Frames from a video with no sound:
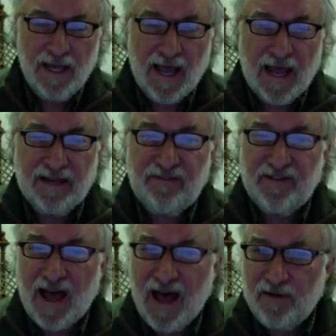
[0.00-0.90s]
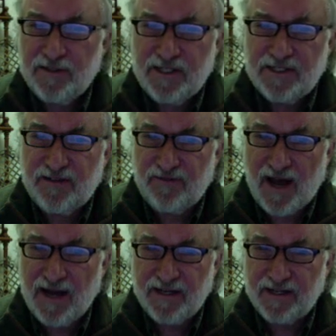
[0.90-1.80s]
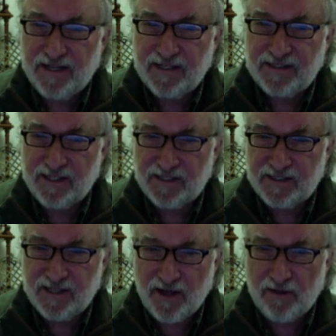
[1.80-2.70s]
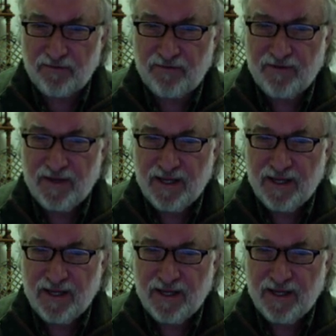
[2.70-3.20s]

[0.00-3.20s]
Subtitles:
And if a house is divided against itself,